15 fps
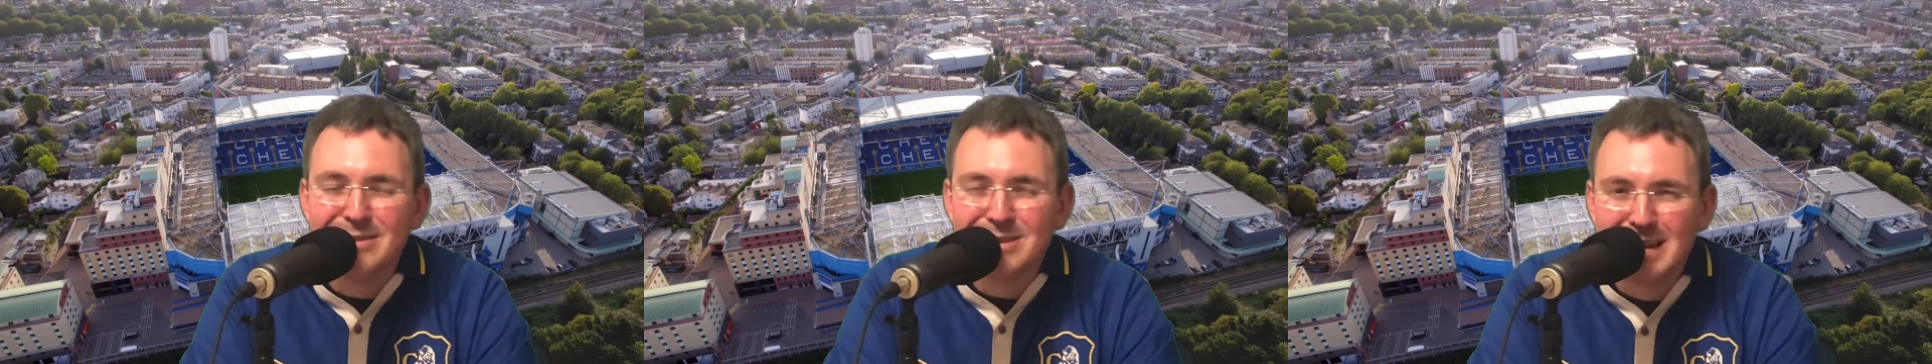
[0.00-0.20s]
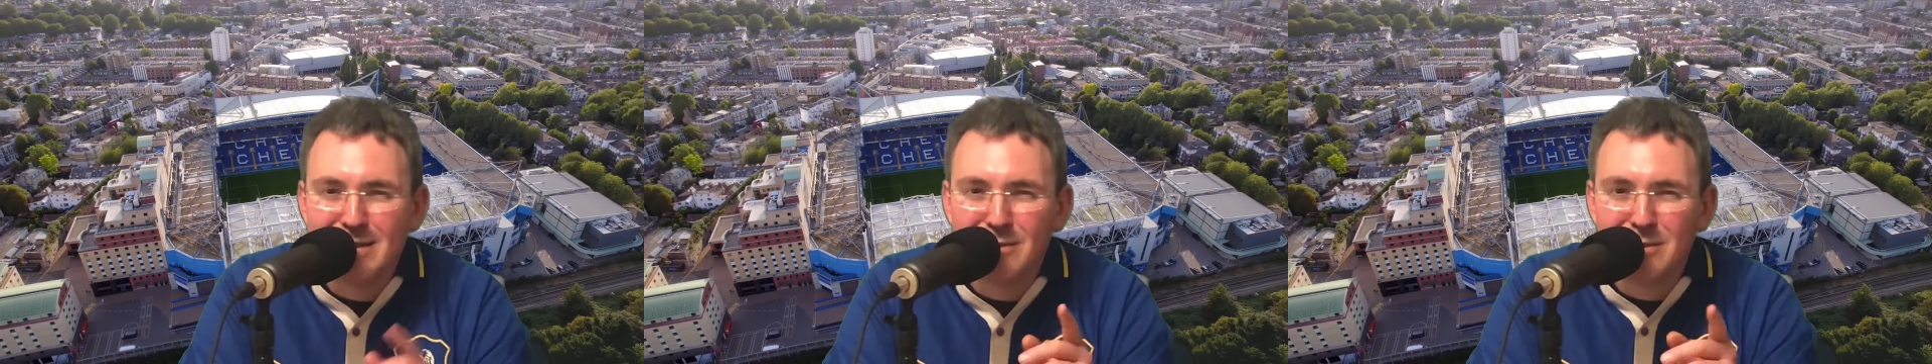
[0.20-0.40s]

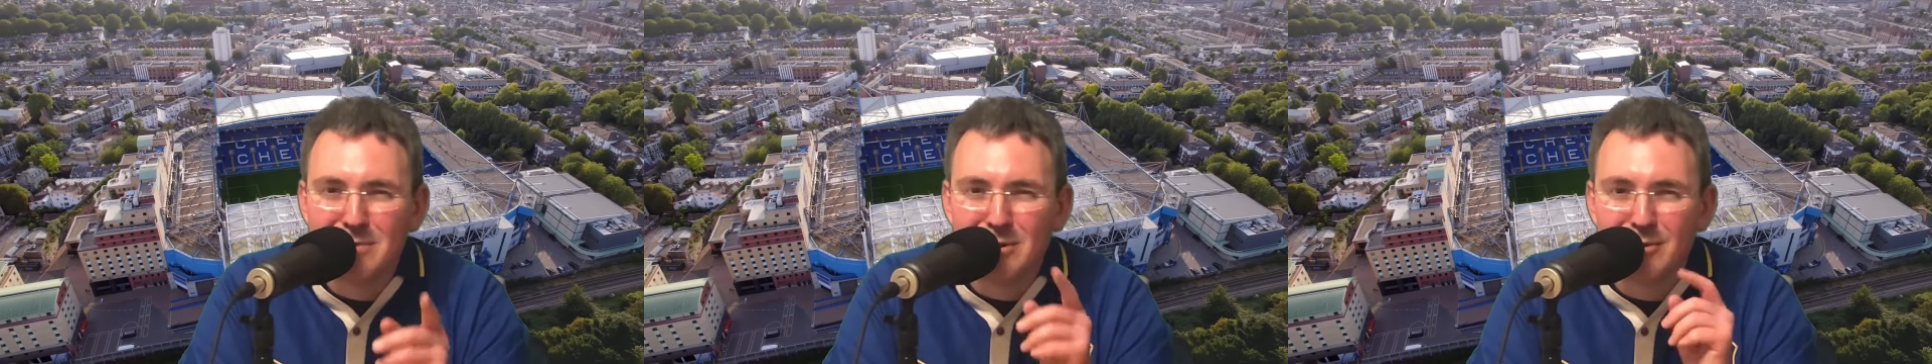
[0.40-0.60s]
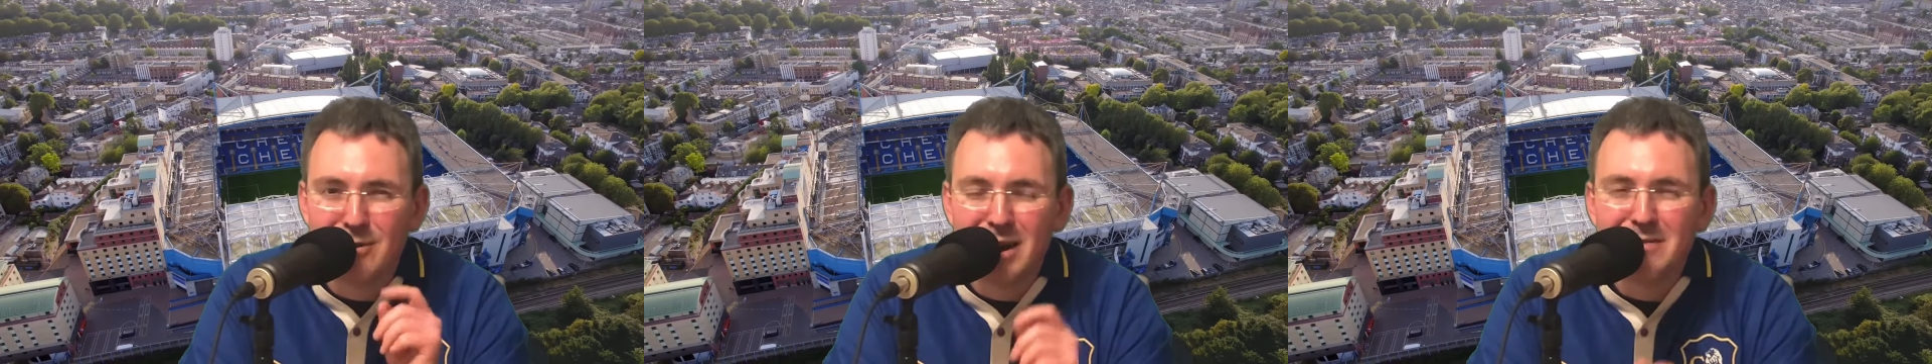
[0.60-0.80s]
not
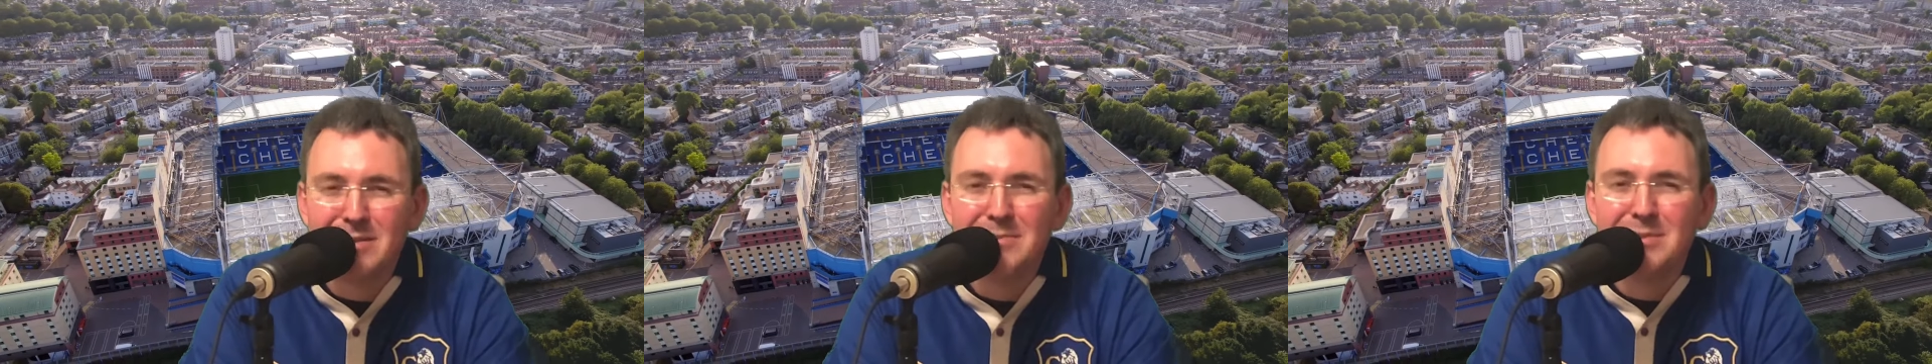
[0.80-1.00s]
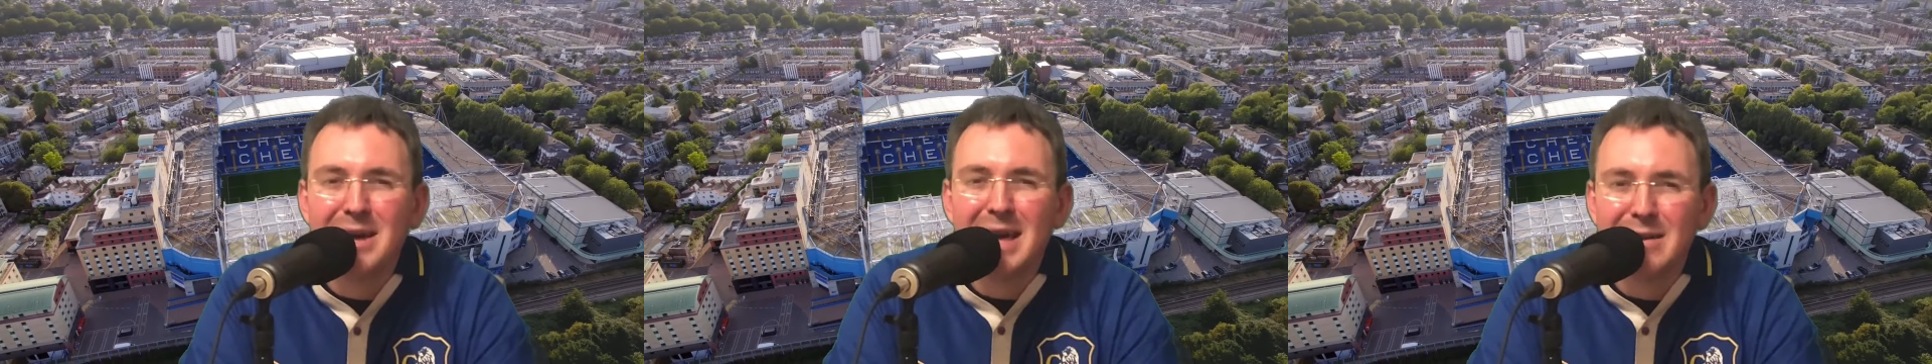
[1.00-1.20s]
Liverpool
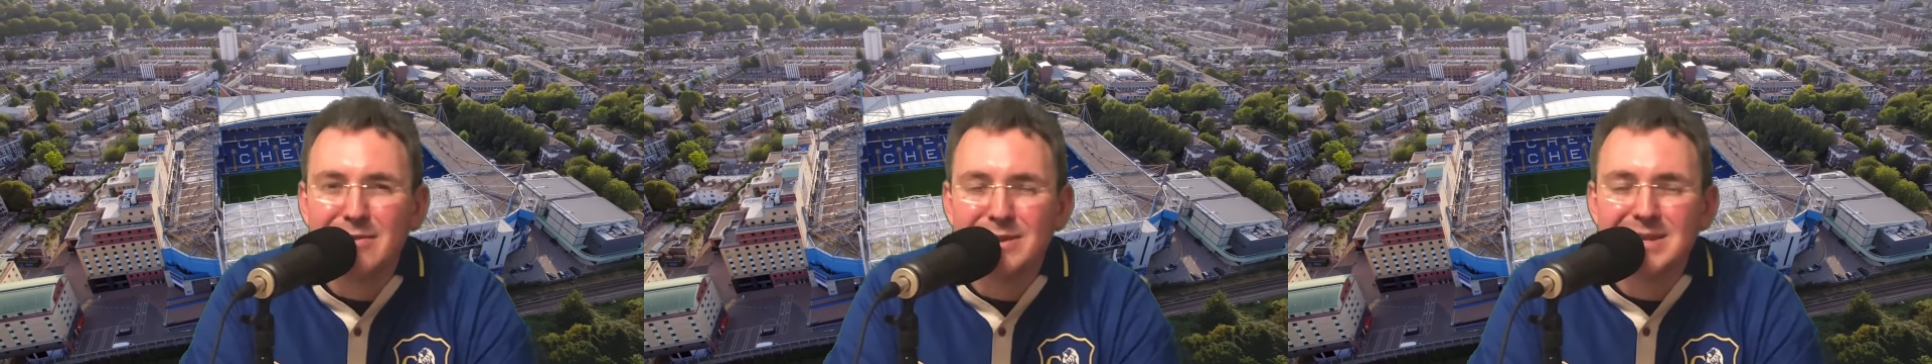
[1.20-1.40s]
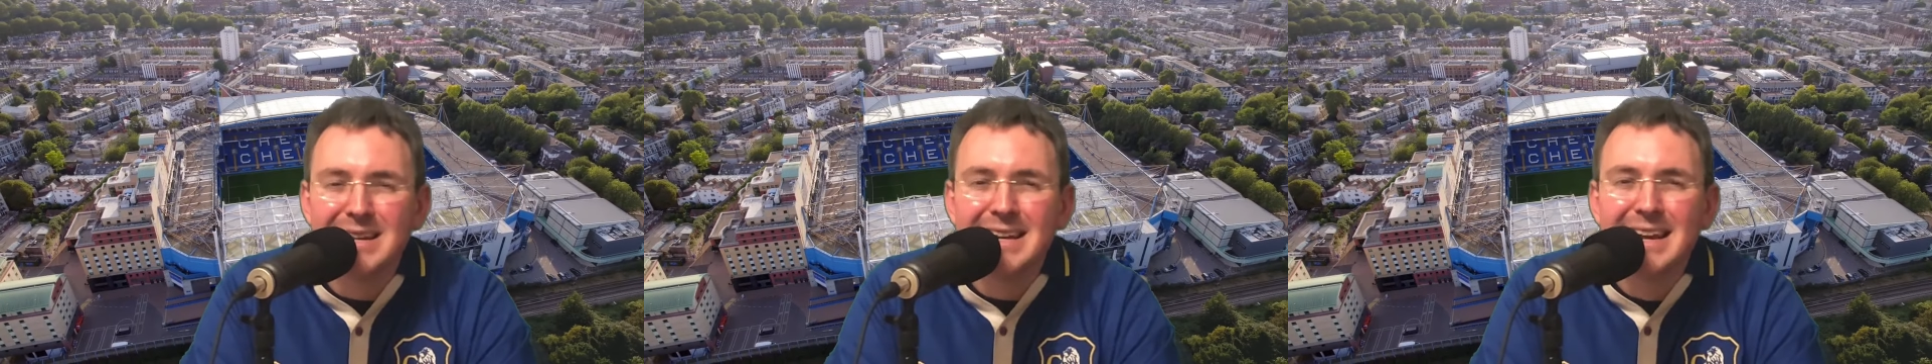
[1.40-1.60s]
rather, but
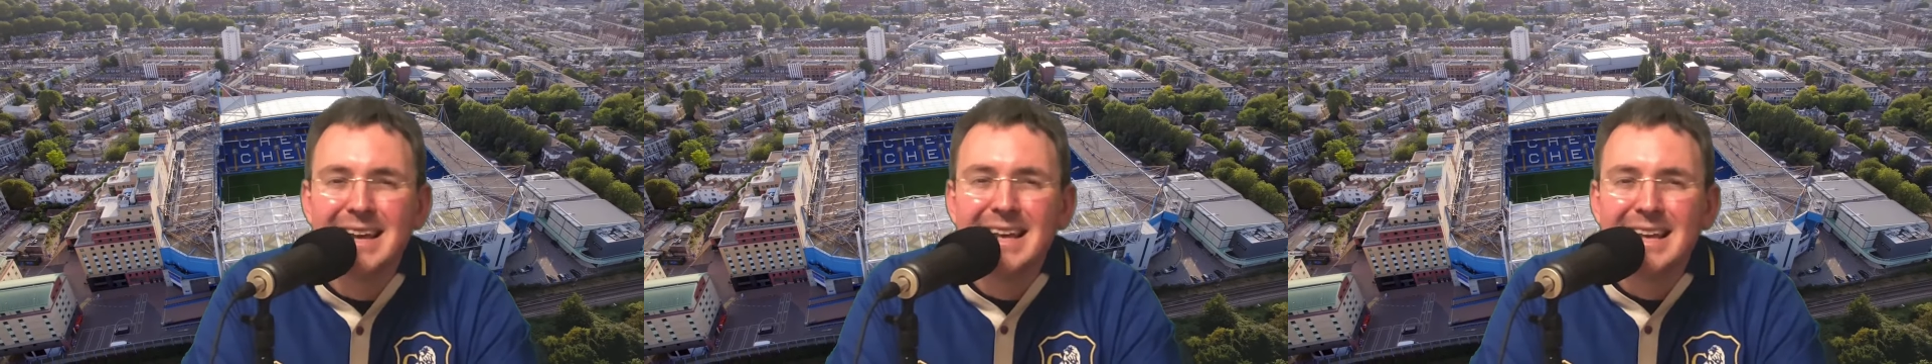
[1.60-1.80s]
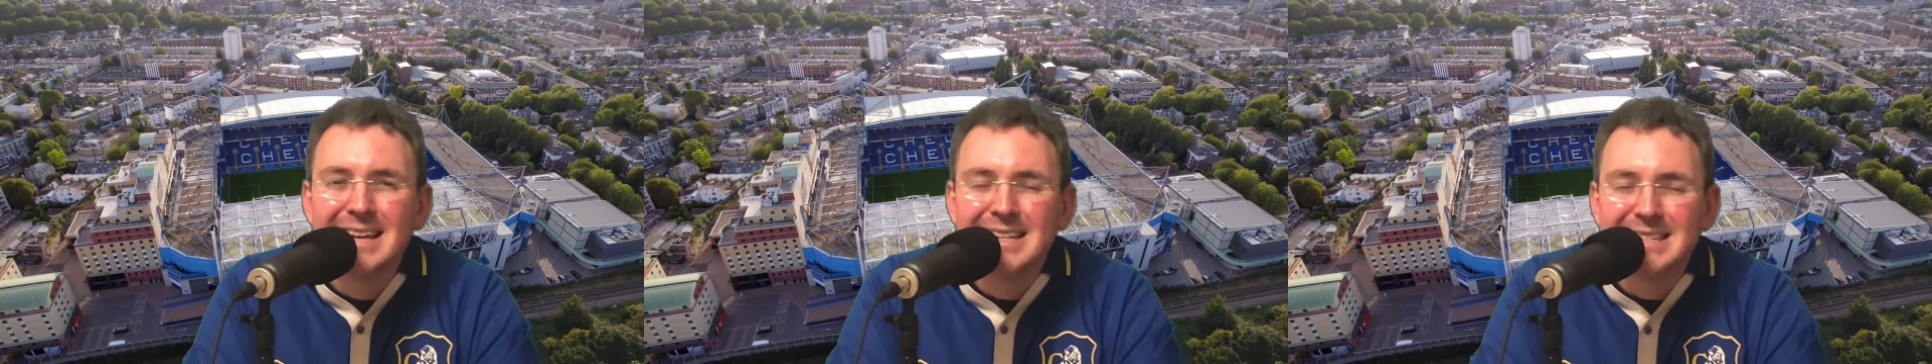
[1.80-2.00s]
Everton
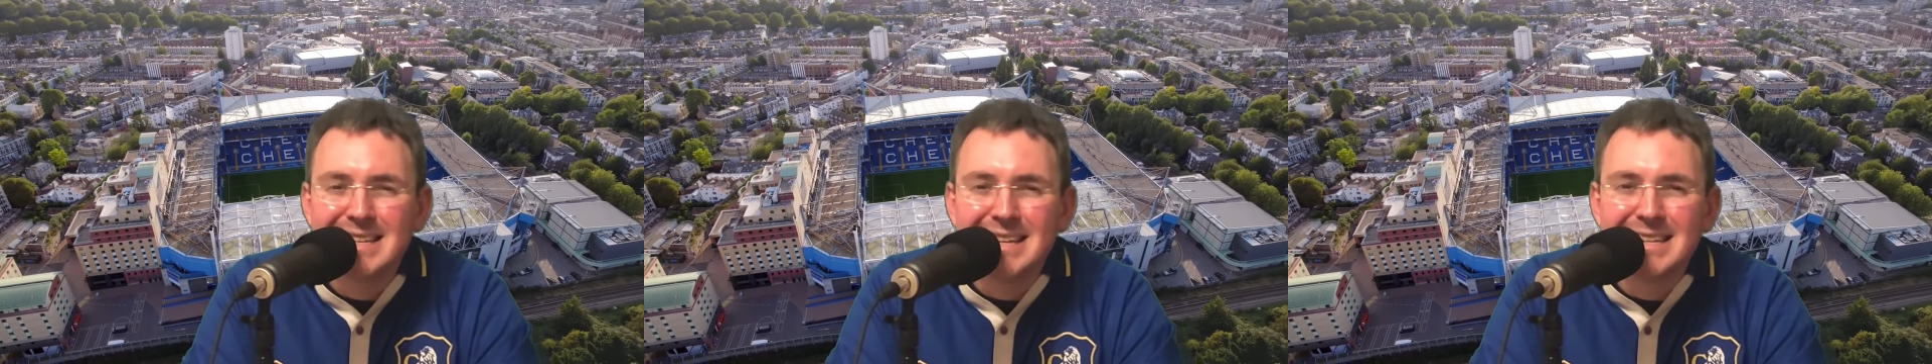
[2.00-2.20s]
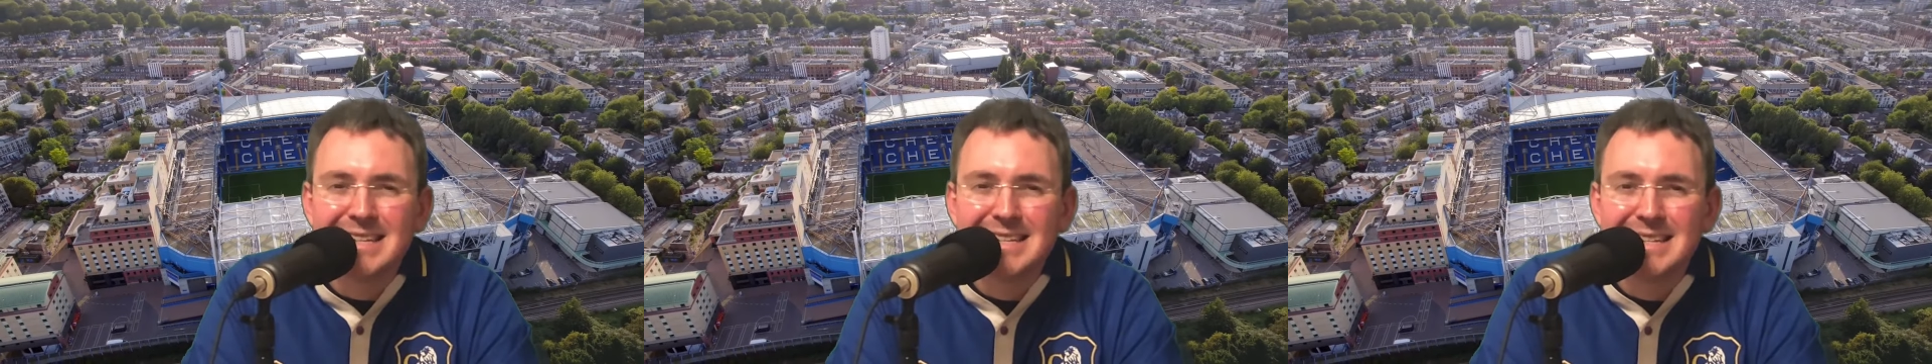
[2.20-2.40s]

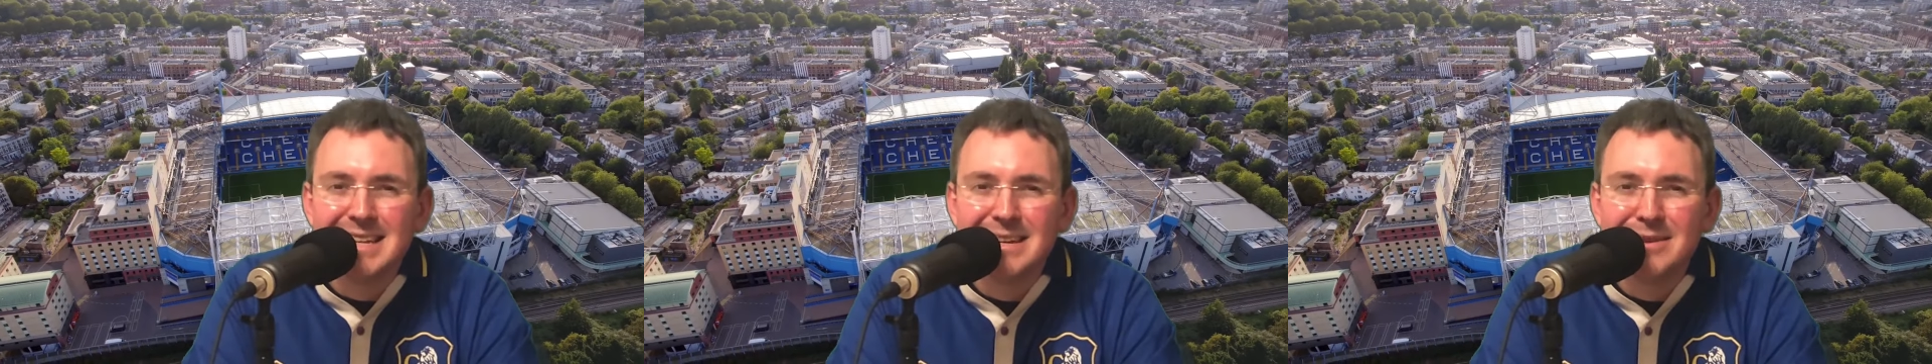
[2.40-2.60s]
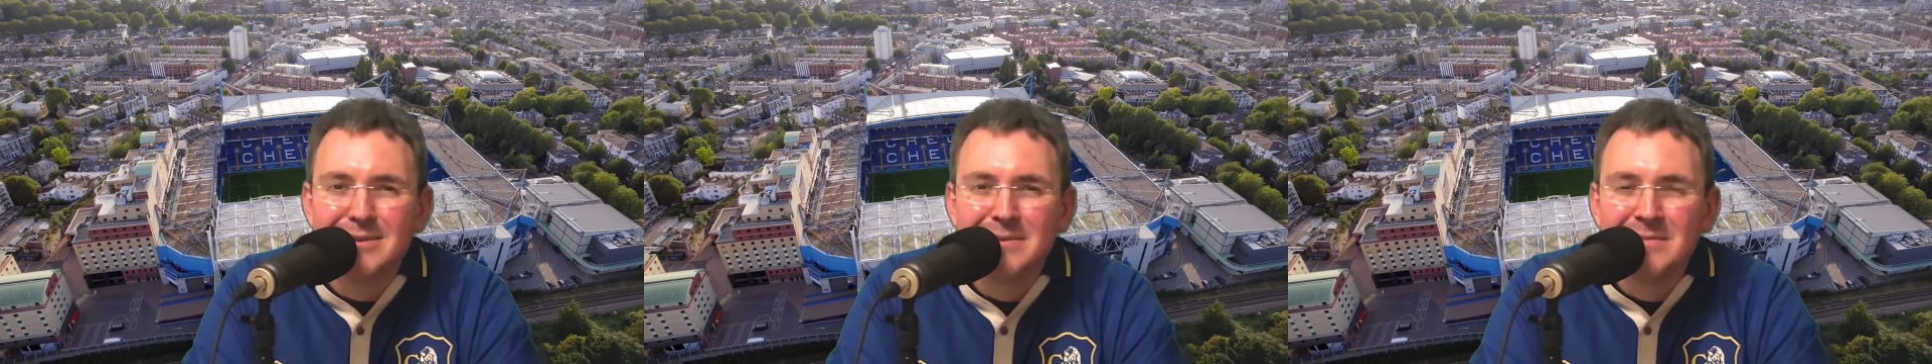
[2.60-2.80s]
6
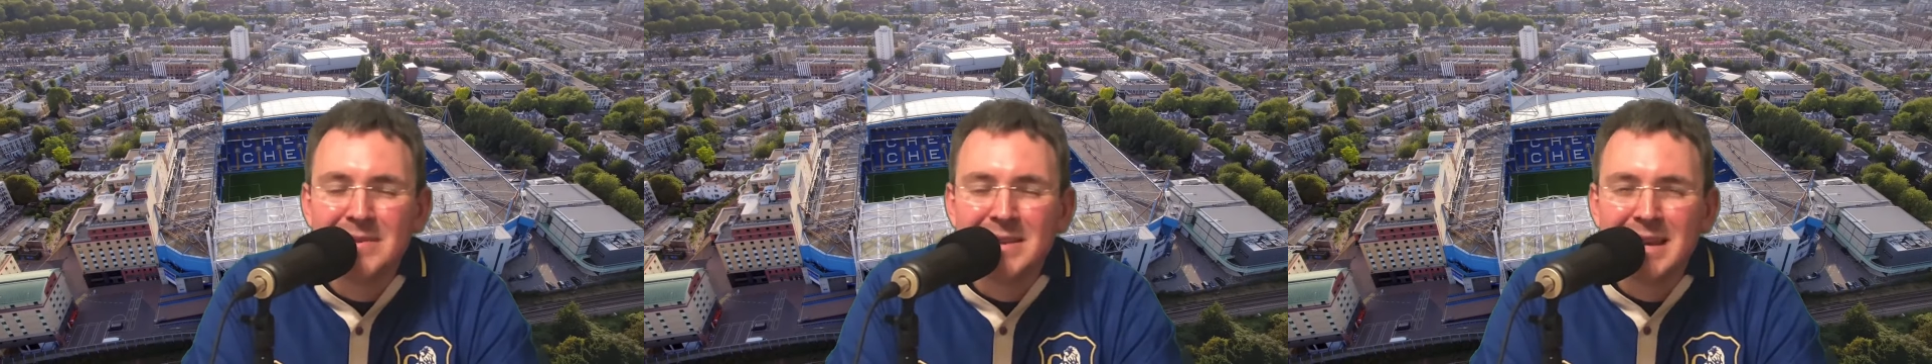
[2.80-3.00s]
0.